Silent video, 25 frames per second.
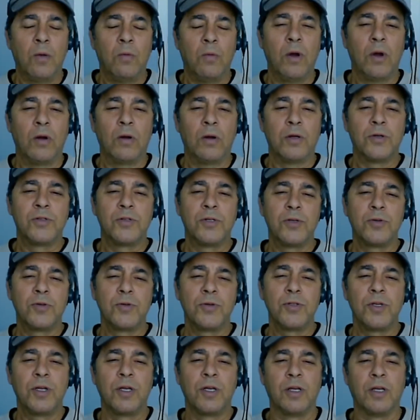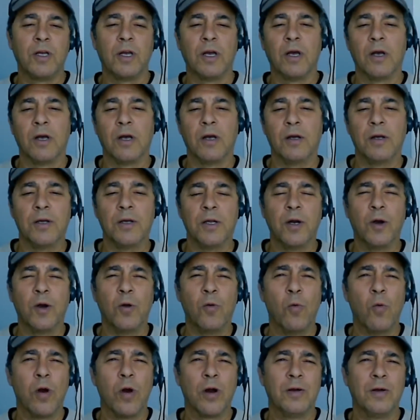Well, it's interesting.
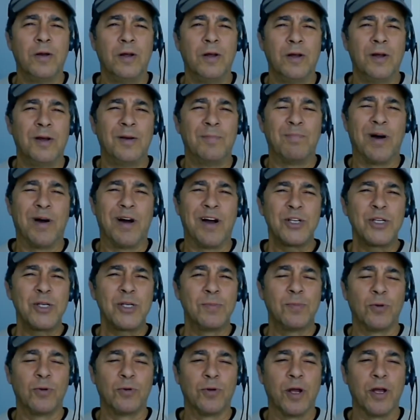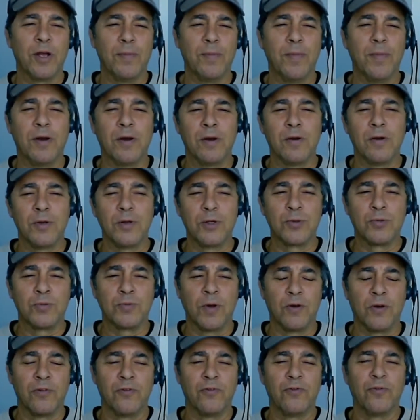One possible nightmare
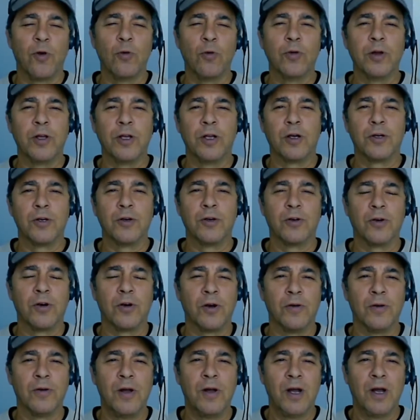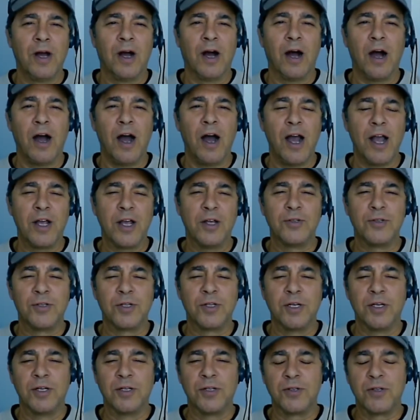is unfolding under our eyes.
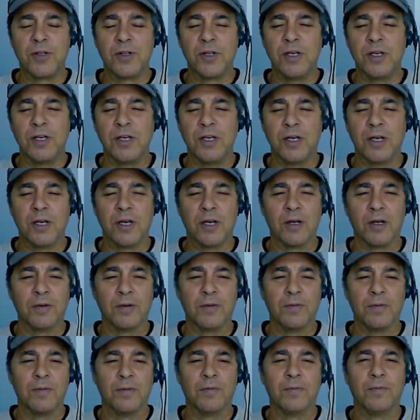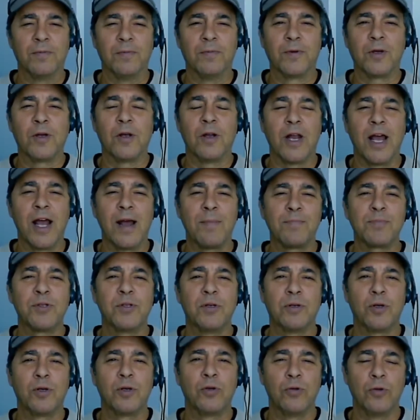It is the
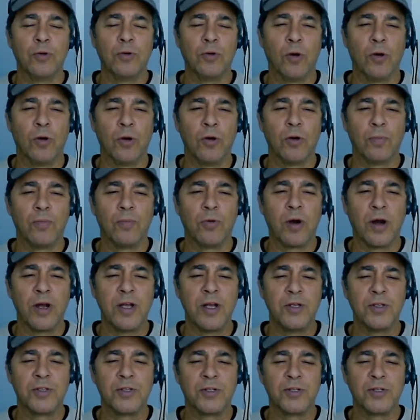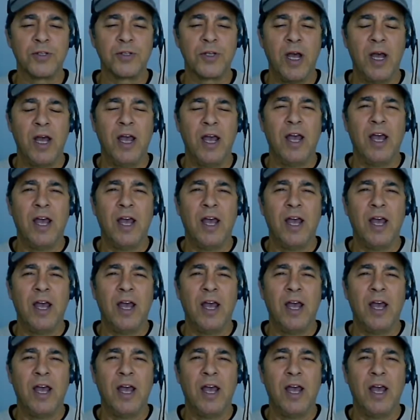collapse in crude oil prices.